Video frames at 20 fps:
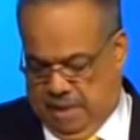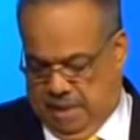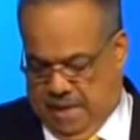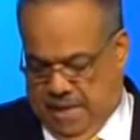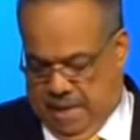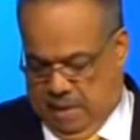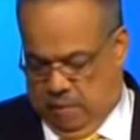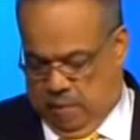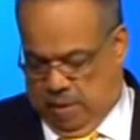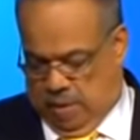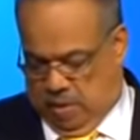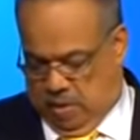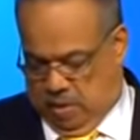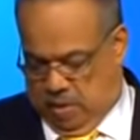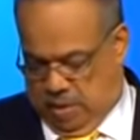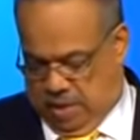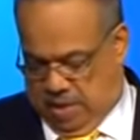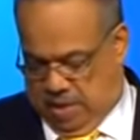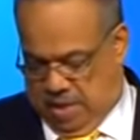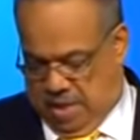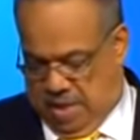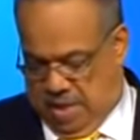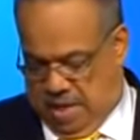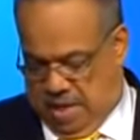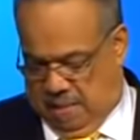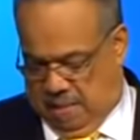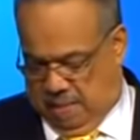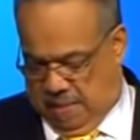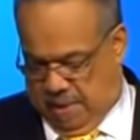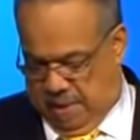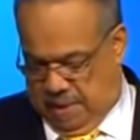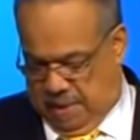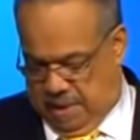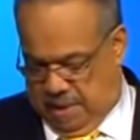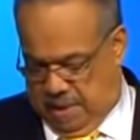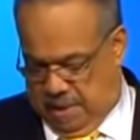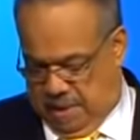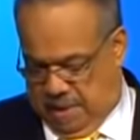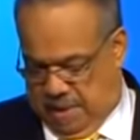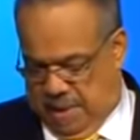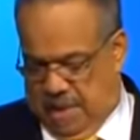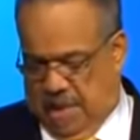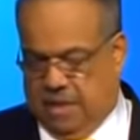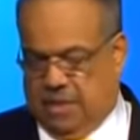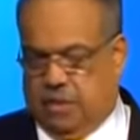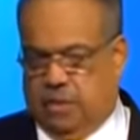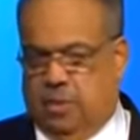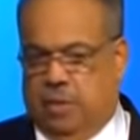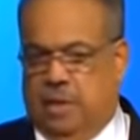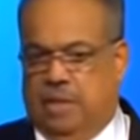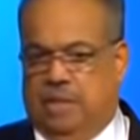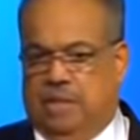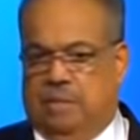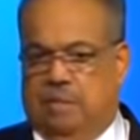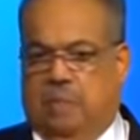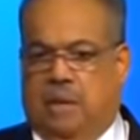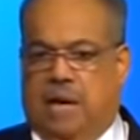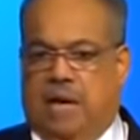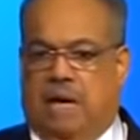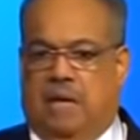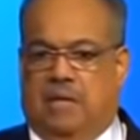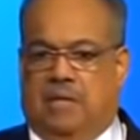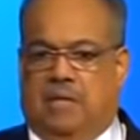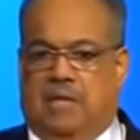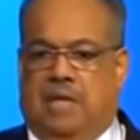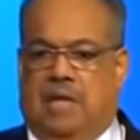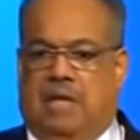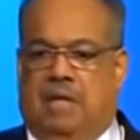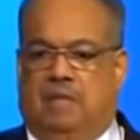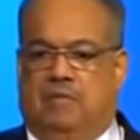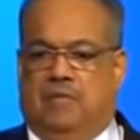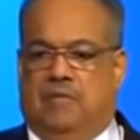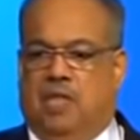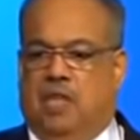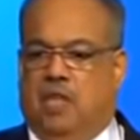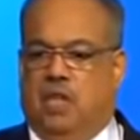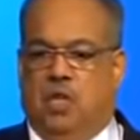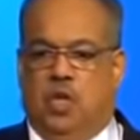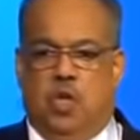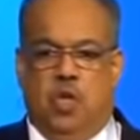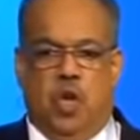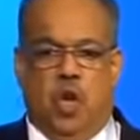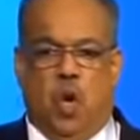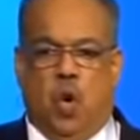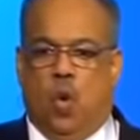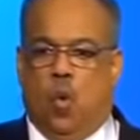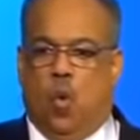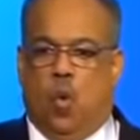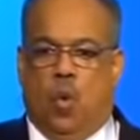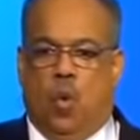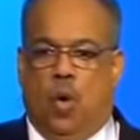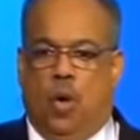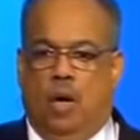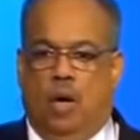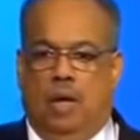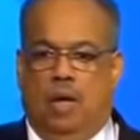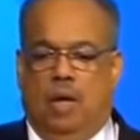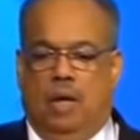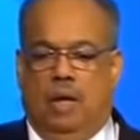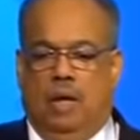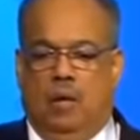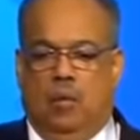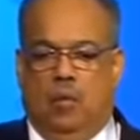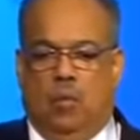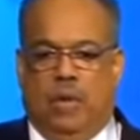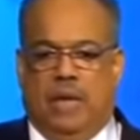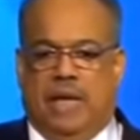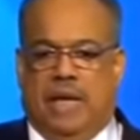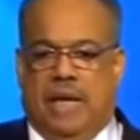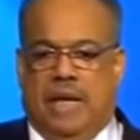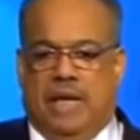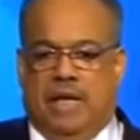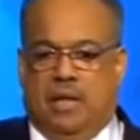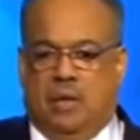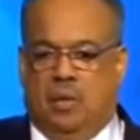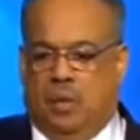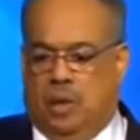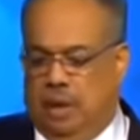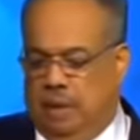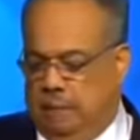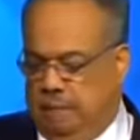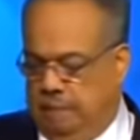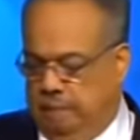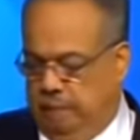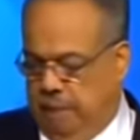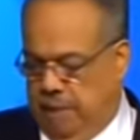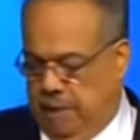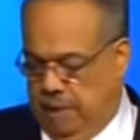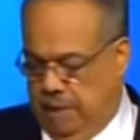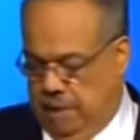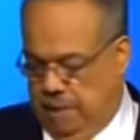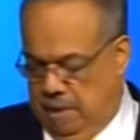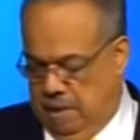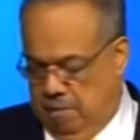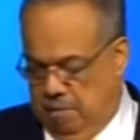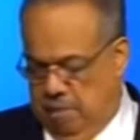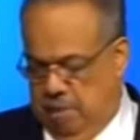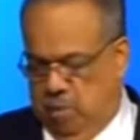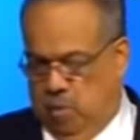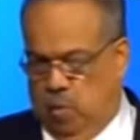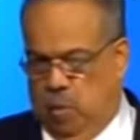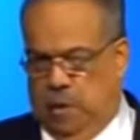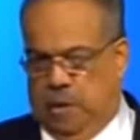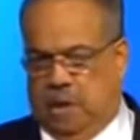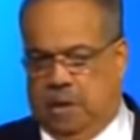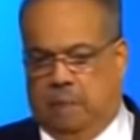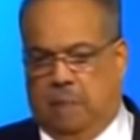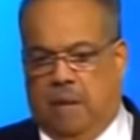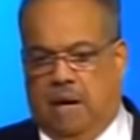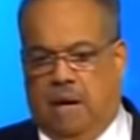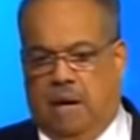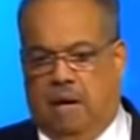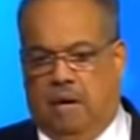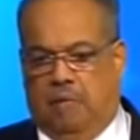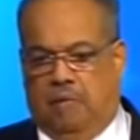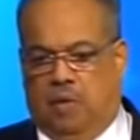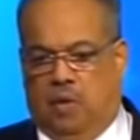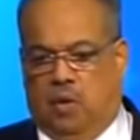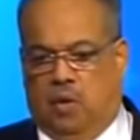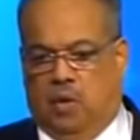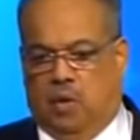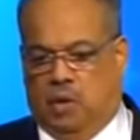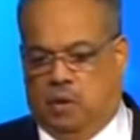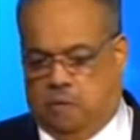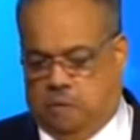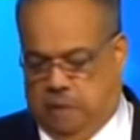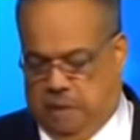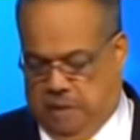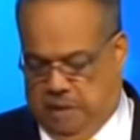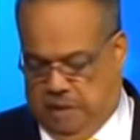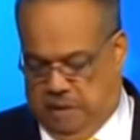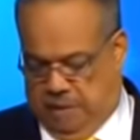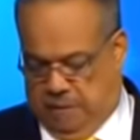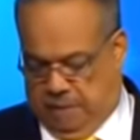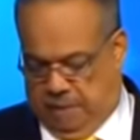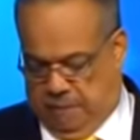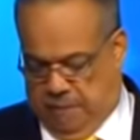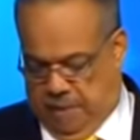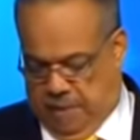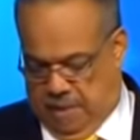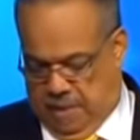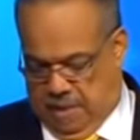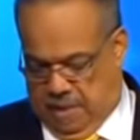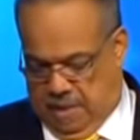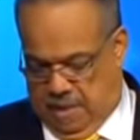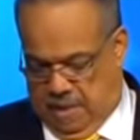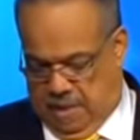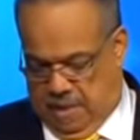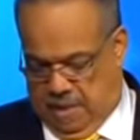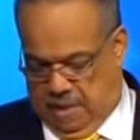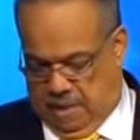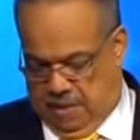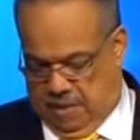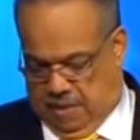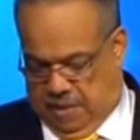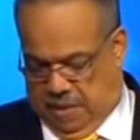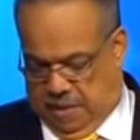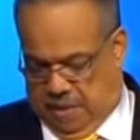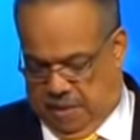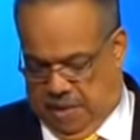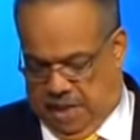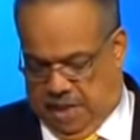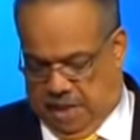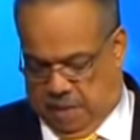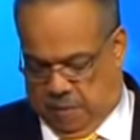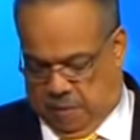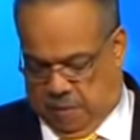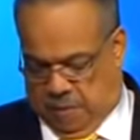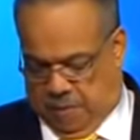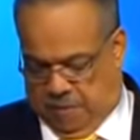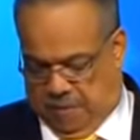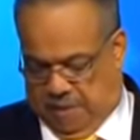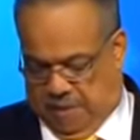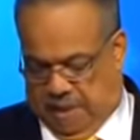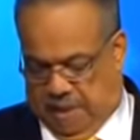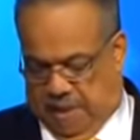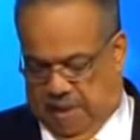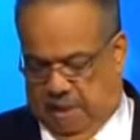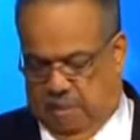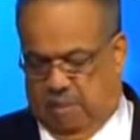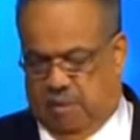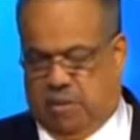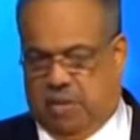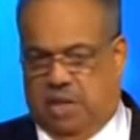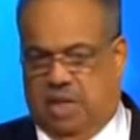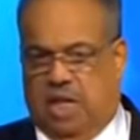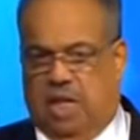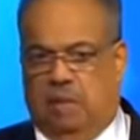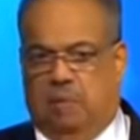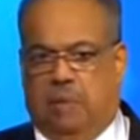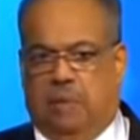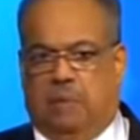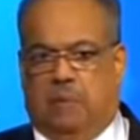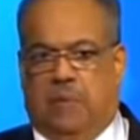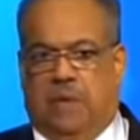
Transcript: can we do this job? The answer is, by ourselves, no, we can't do it. But with the power of the Holy Spirit, this gospel of the kingdom shall be